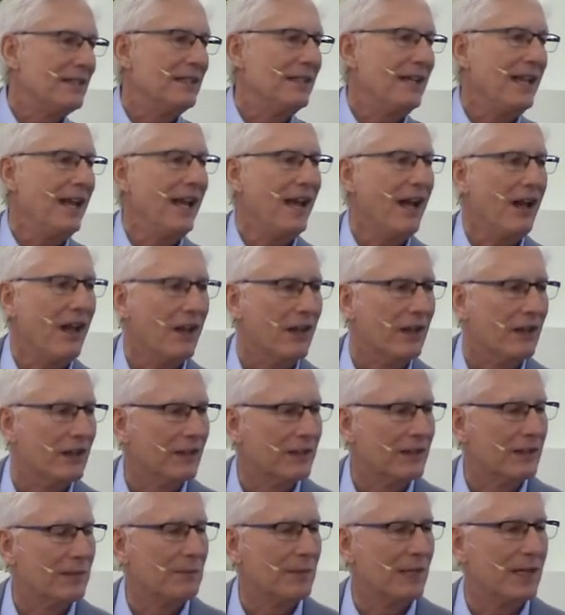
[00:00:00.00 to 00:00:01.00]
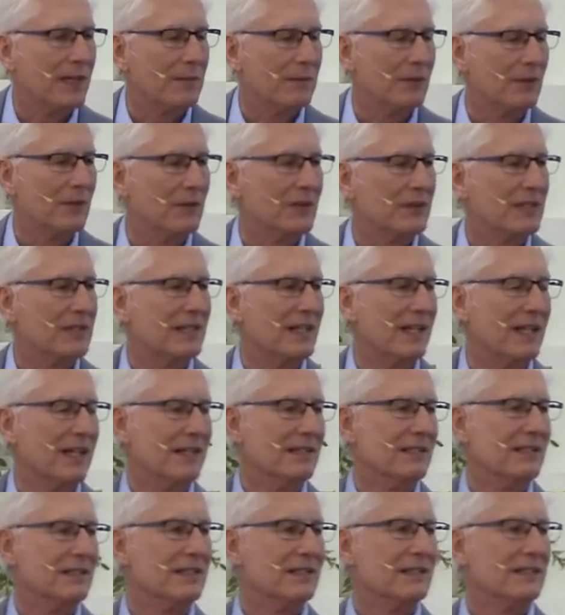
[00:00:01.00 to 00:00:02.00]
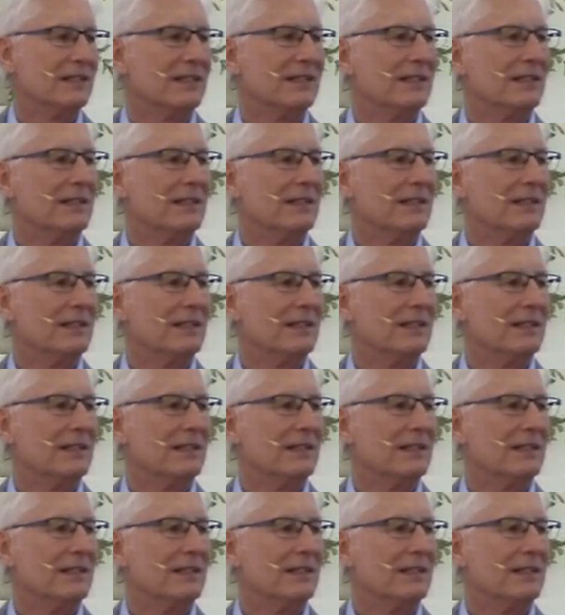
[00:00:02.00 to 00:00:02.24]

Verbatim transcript: in hell, the Bible says.